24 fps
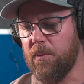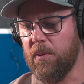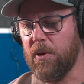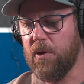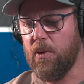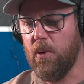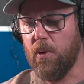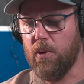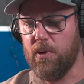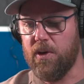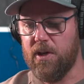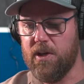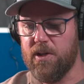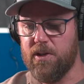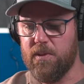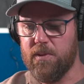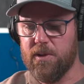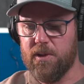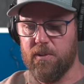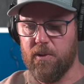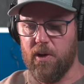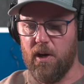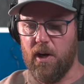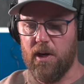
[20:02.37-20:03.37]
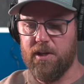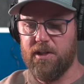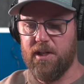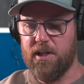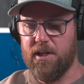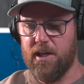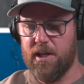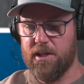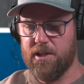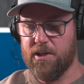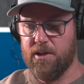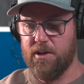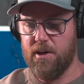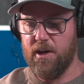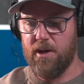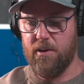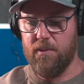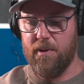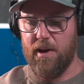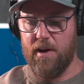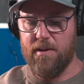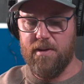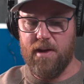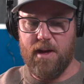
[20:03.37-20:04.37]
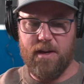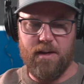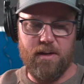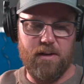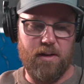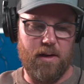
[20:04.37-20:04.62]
recording and doing some content yesterday around that,